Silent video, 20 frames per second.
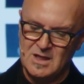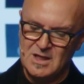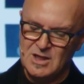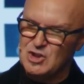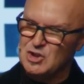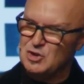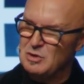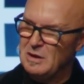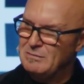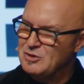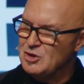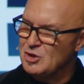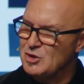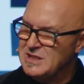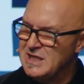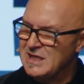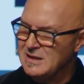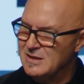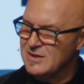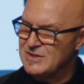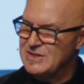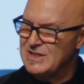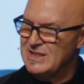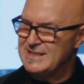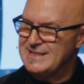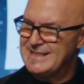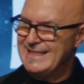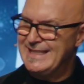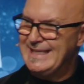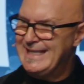Scripture tells
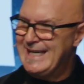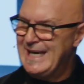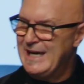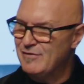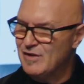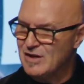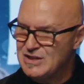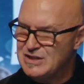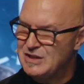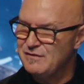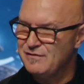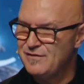us that He gave us the